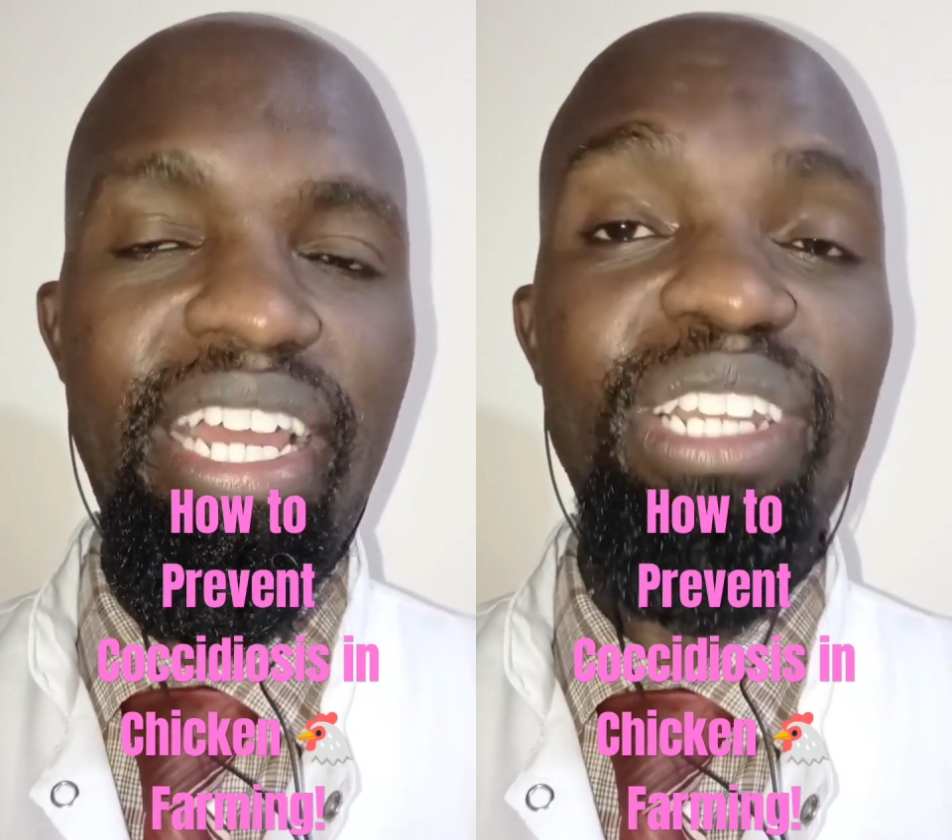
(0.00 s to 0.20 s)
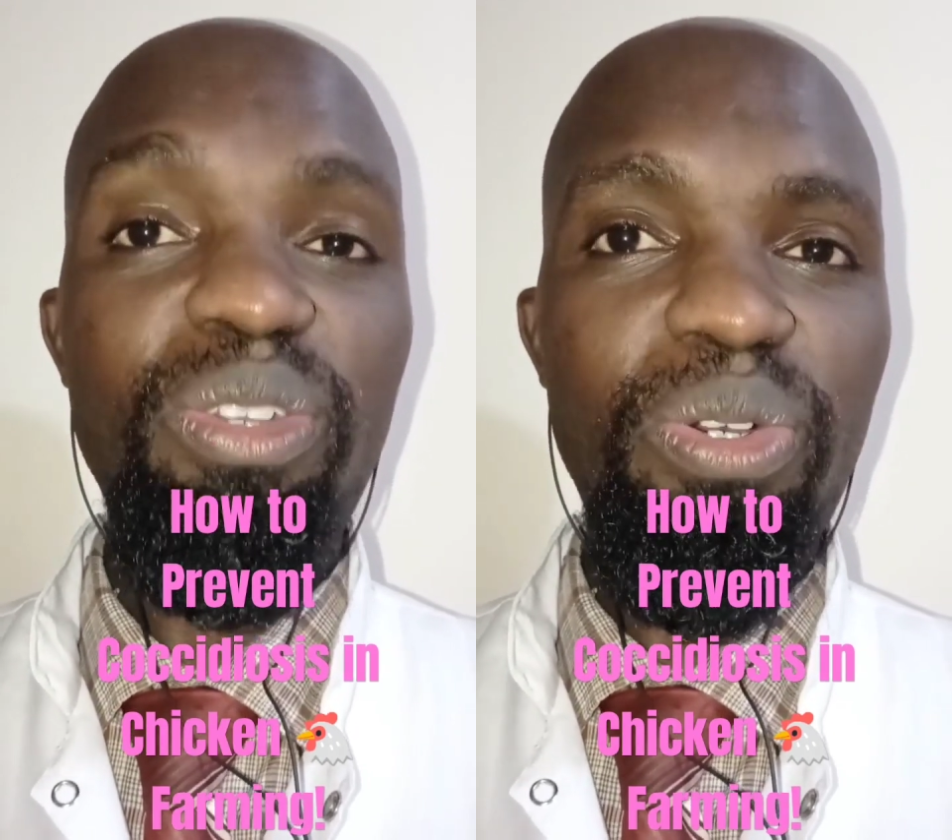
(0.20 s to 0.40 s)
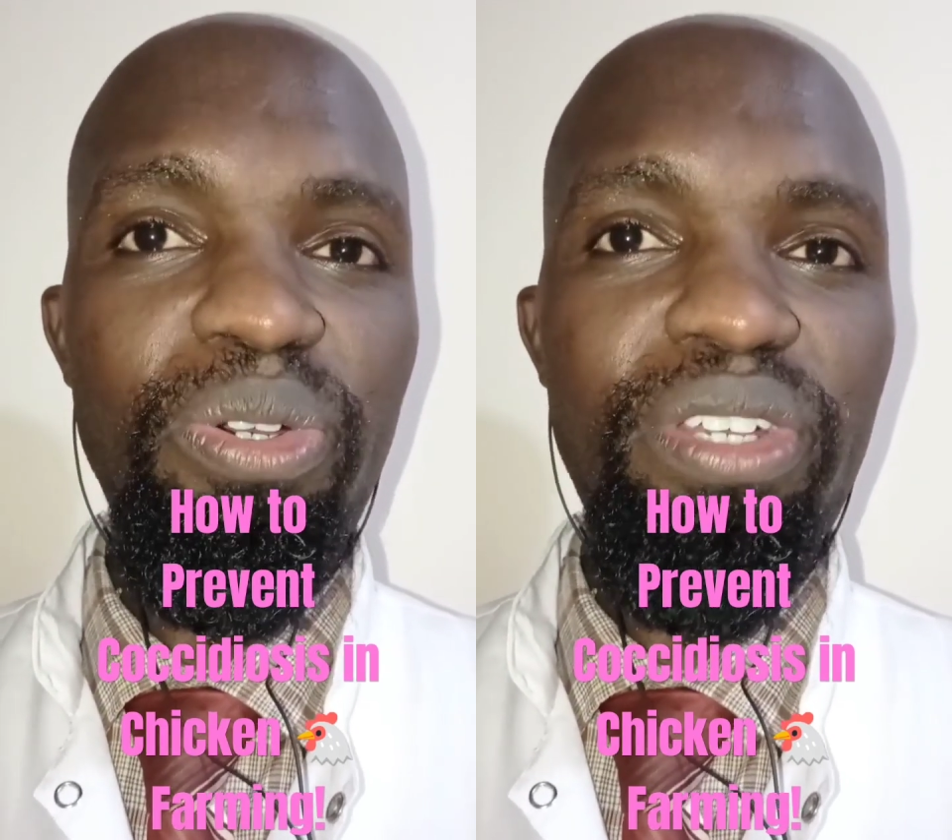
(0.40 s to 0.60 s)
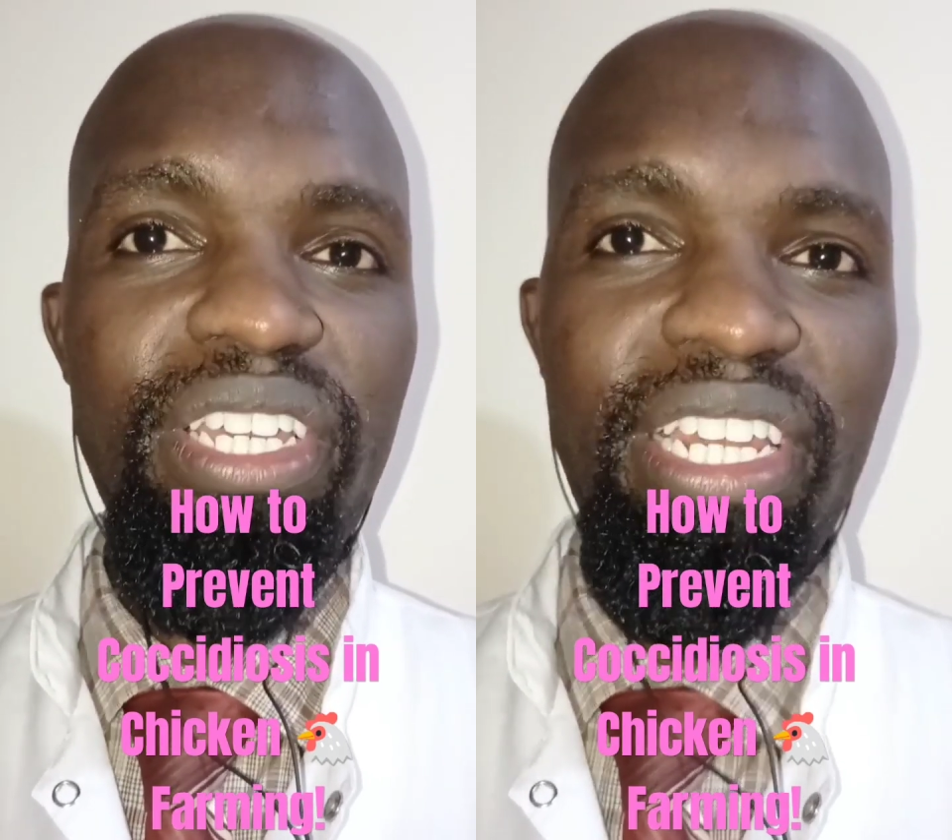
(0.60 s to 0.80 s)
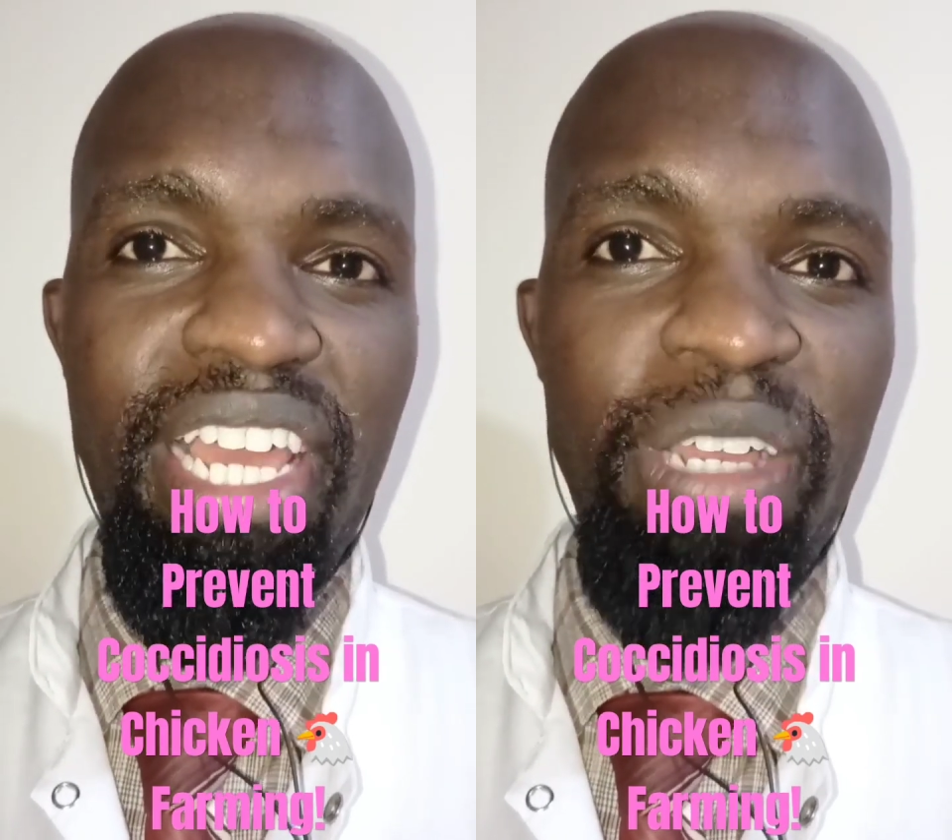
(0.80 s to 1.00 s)
and
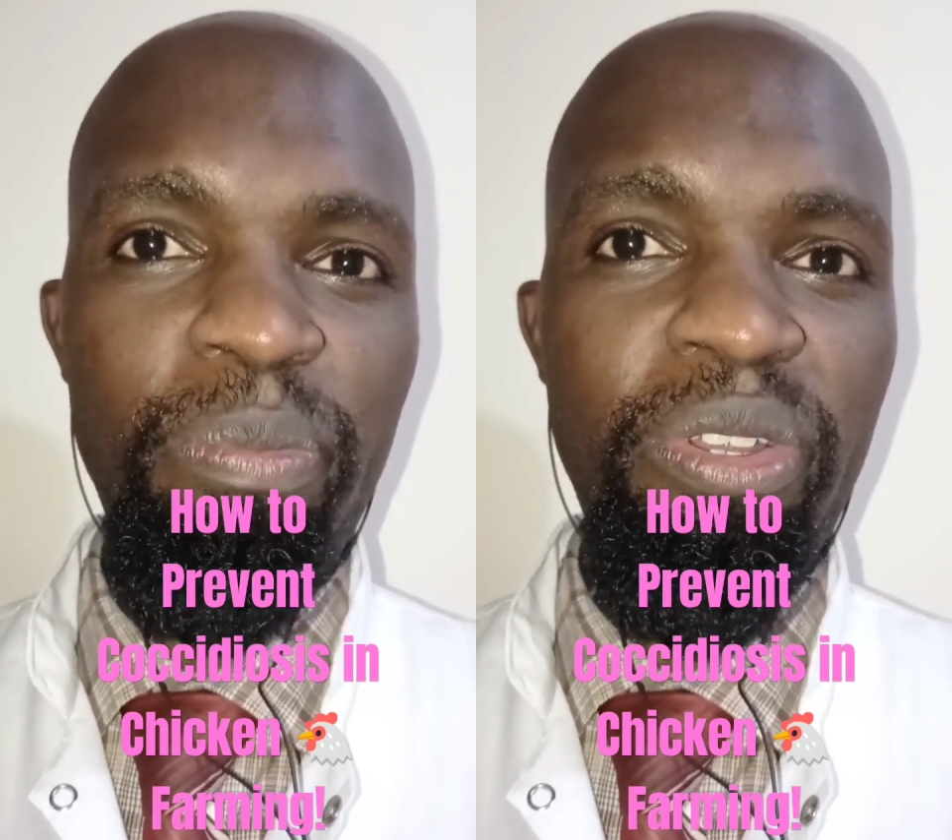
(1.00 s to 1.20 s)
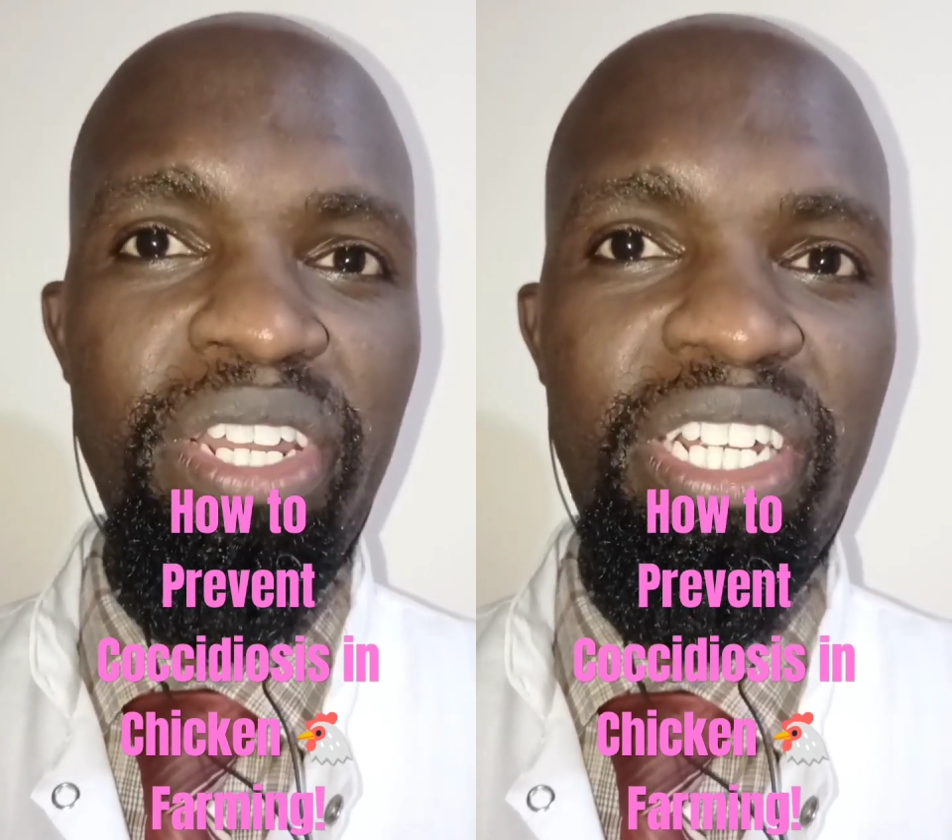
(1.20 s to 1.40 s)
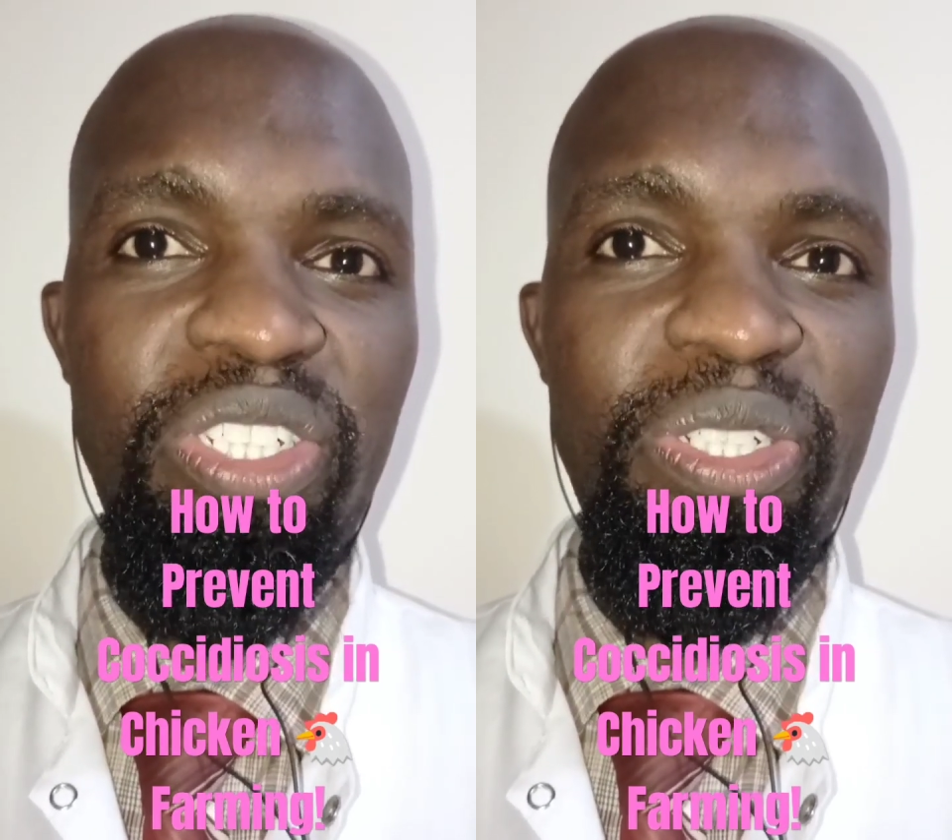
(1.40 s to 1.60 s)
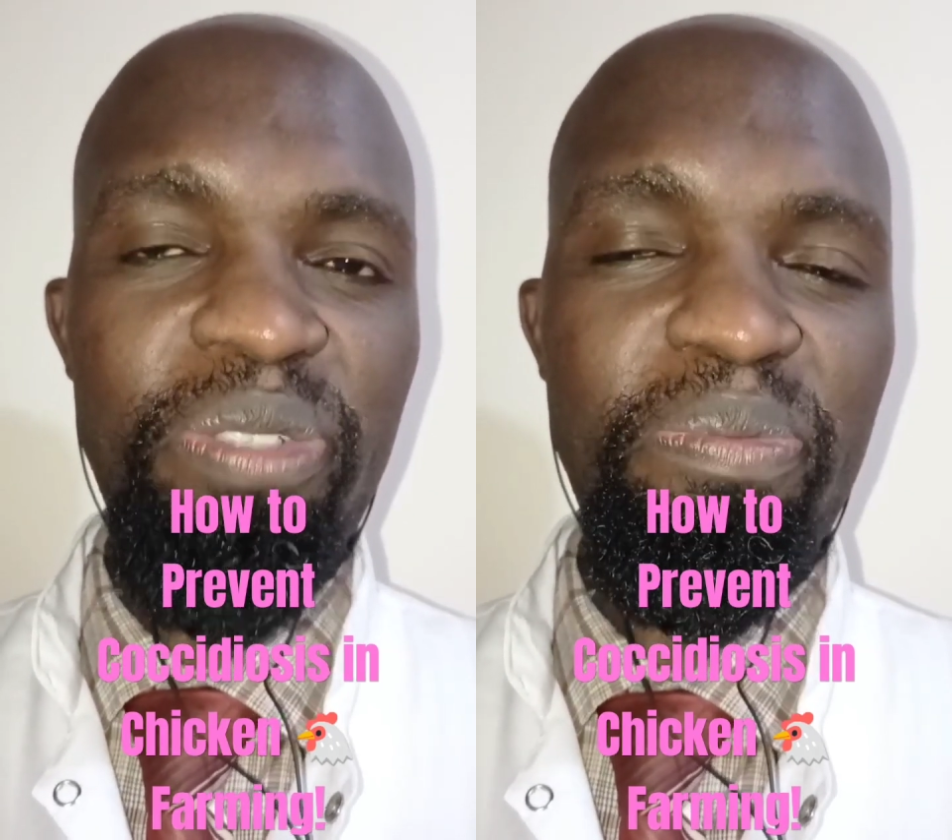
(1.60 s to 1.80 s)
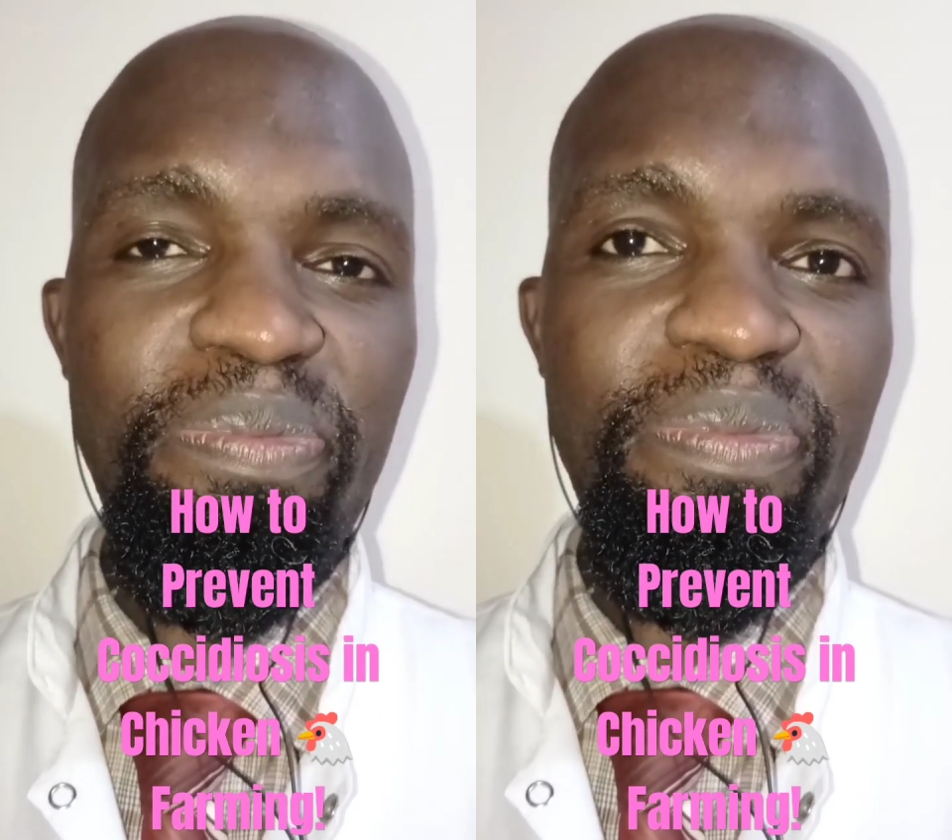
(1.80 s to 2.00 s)
low in egg
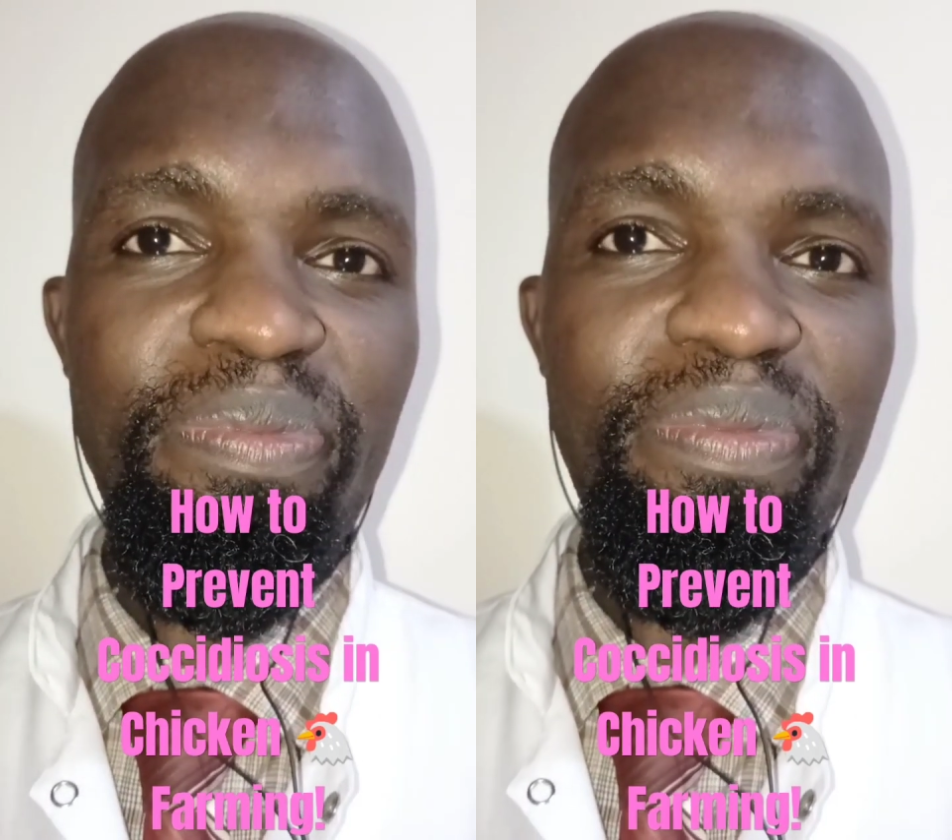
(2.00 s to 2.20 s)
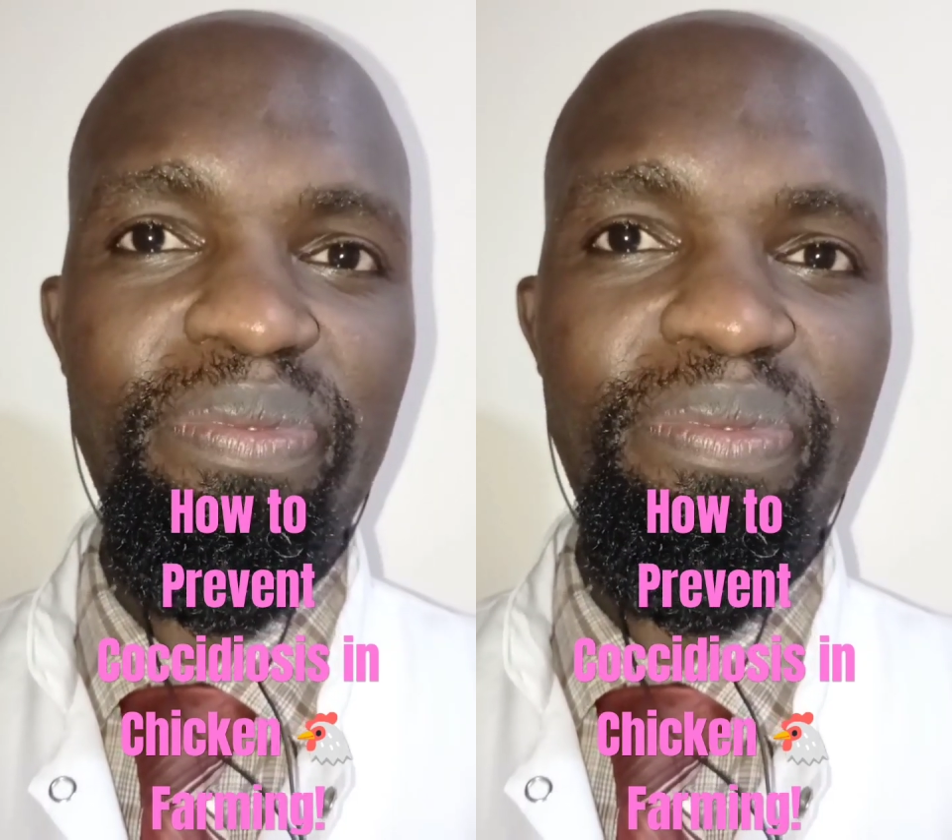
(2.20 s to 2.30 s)
production.